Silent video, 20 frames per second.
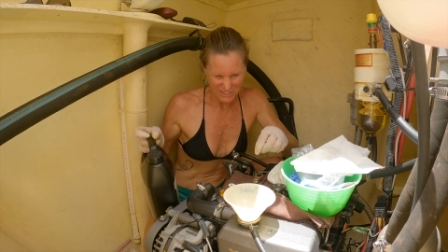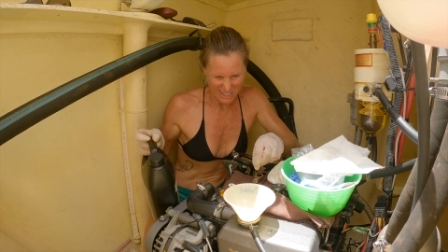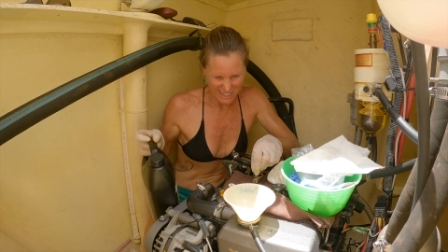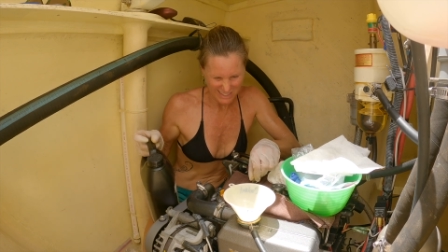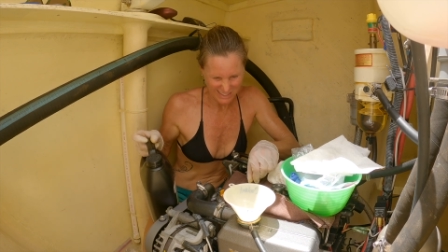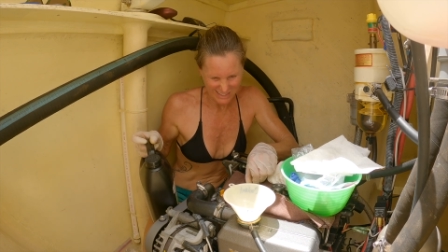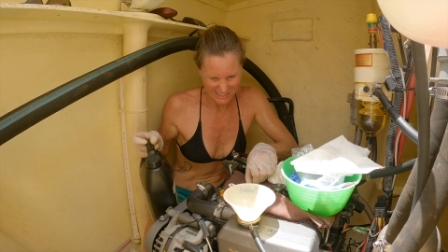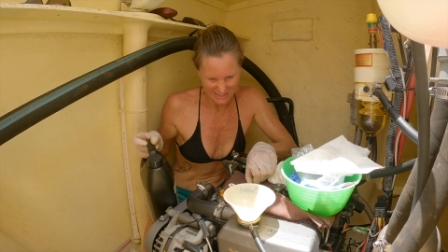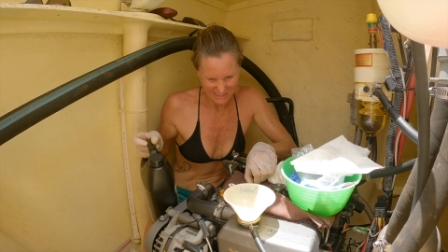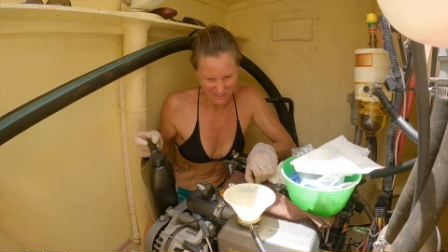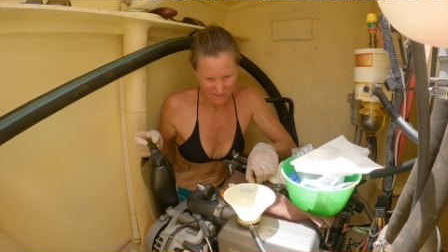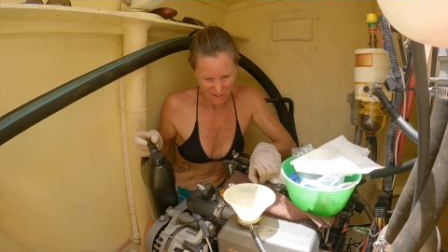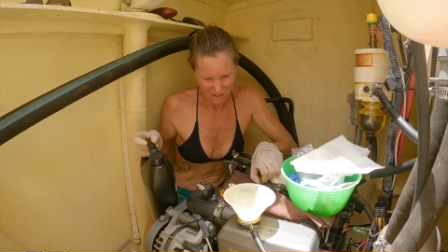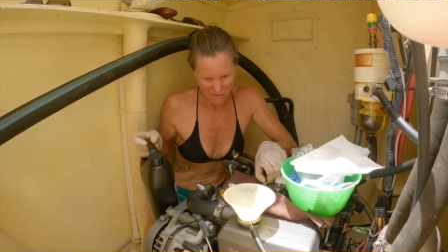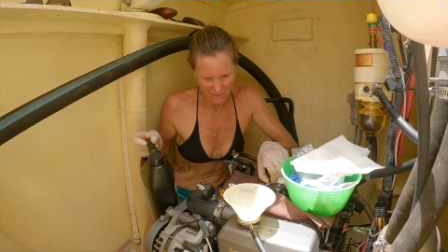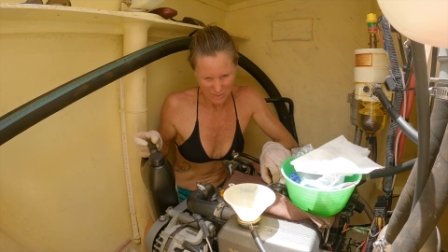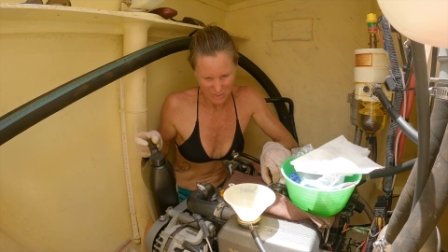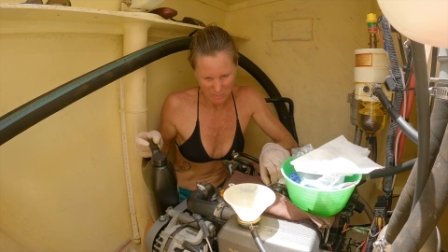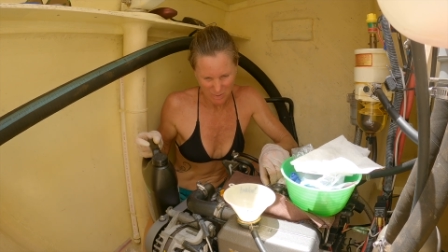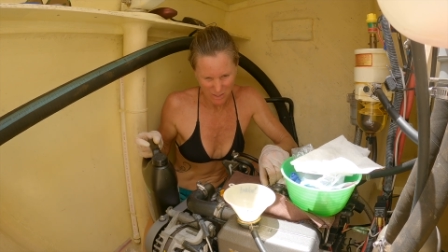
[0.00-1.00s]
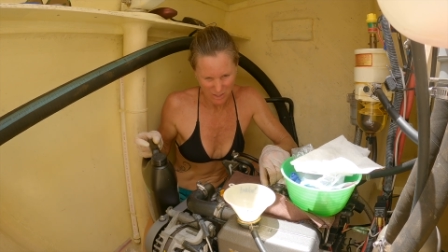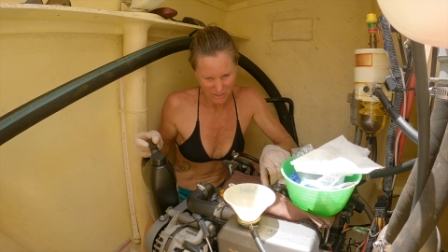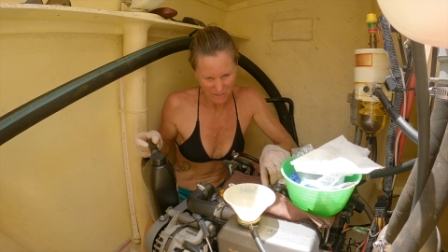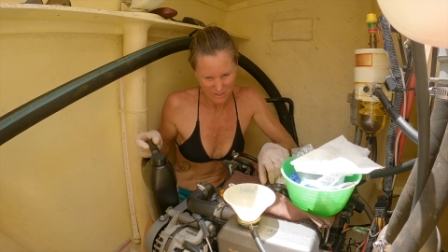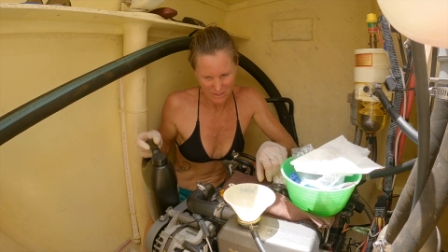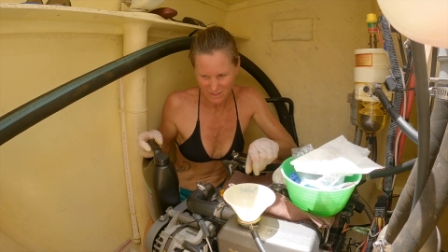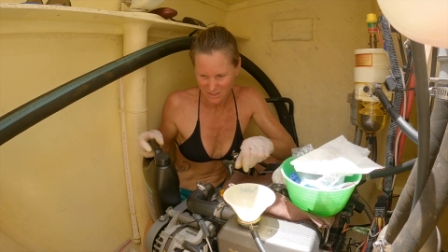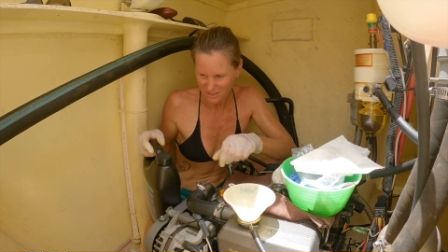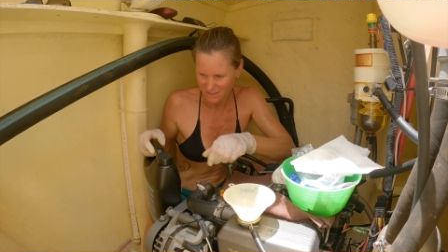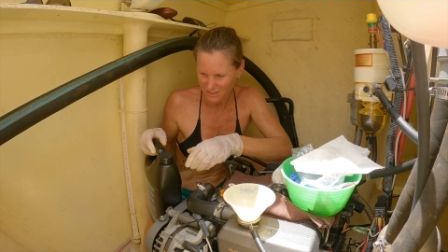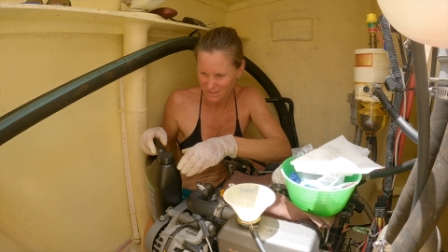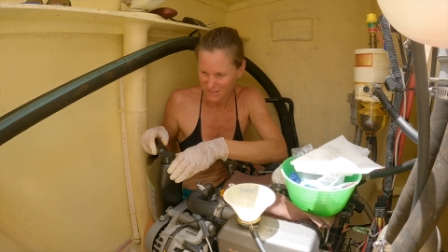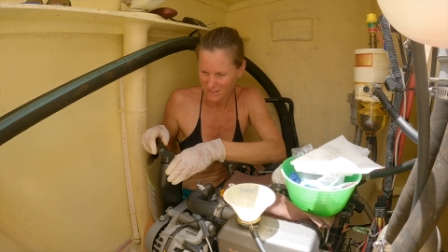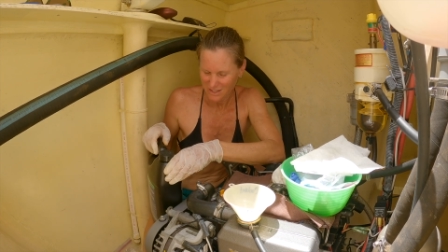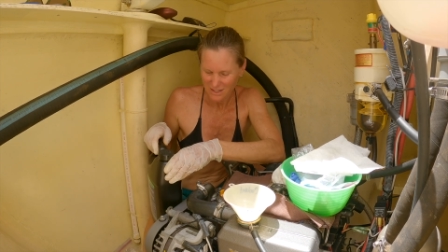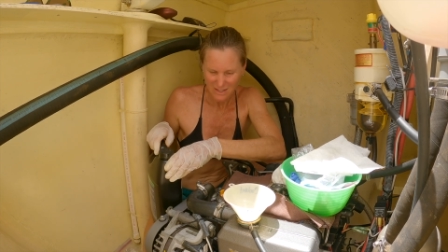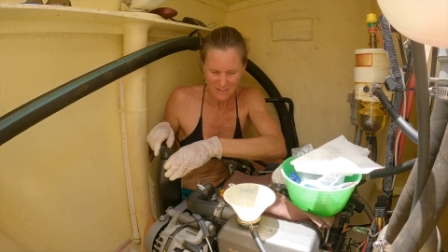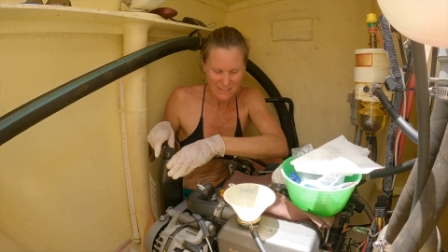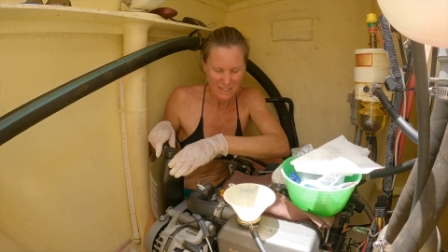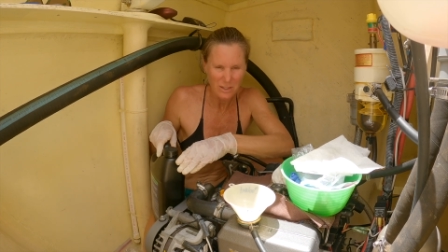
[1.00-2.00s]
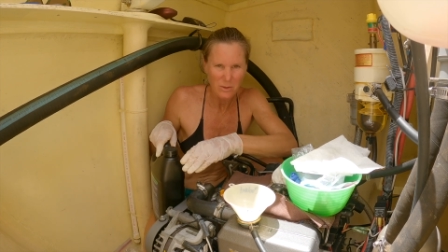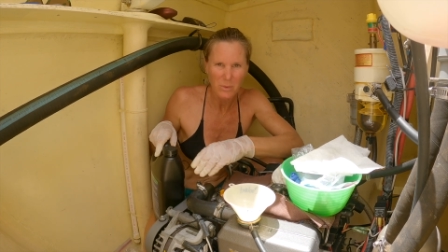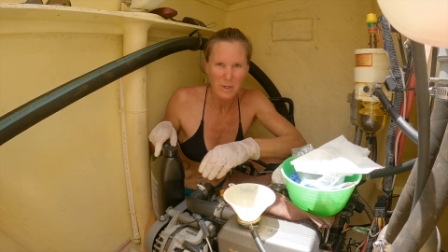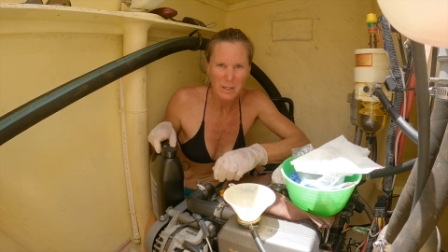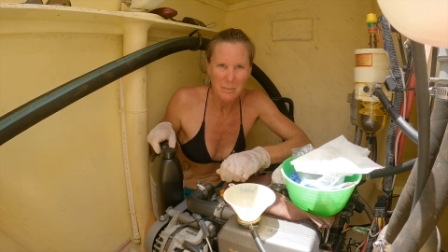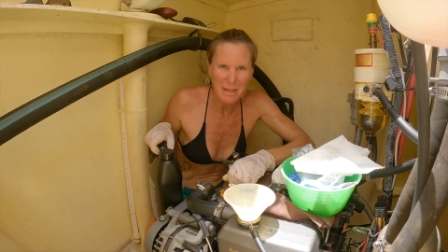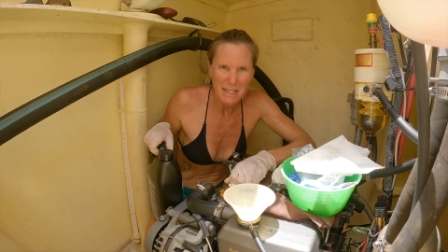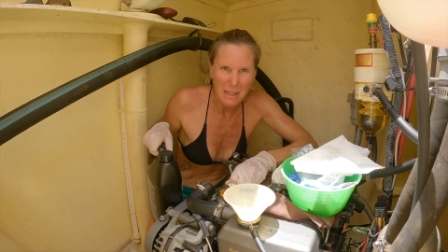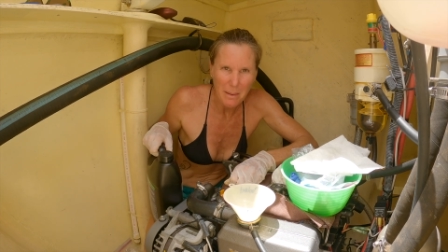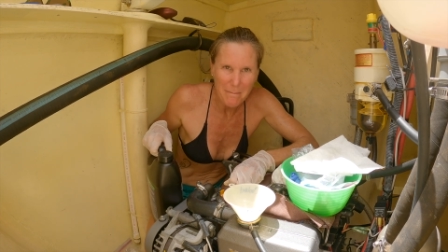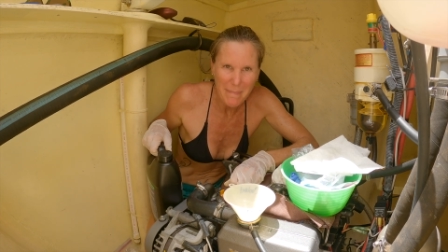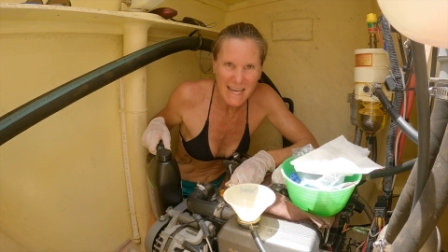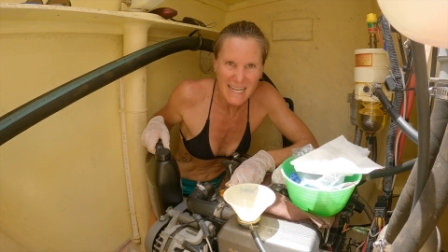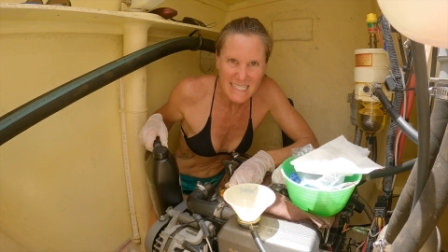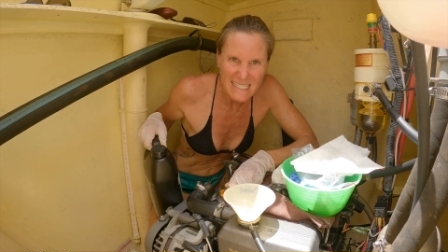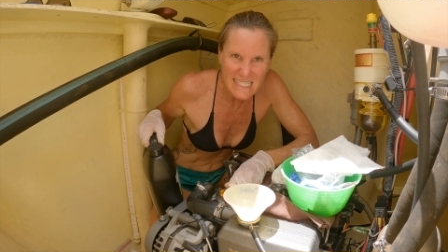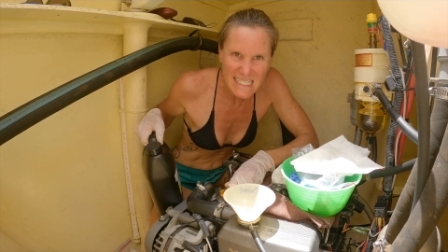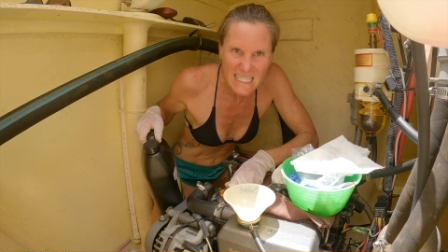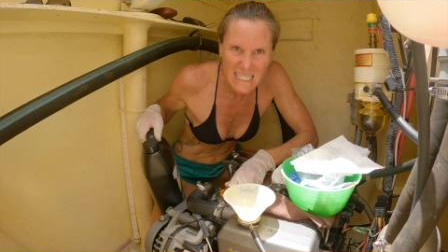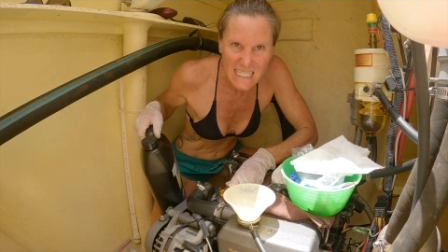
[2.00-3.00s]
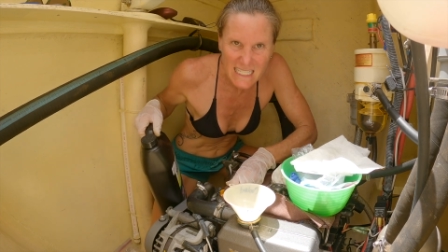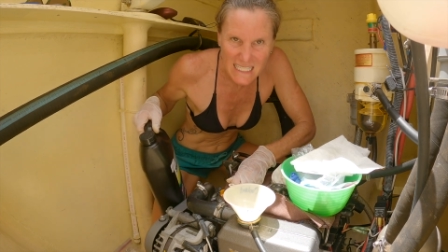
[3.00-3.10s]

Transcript: kind of like the hardest part because I don't want to make a mess.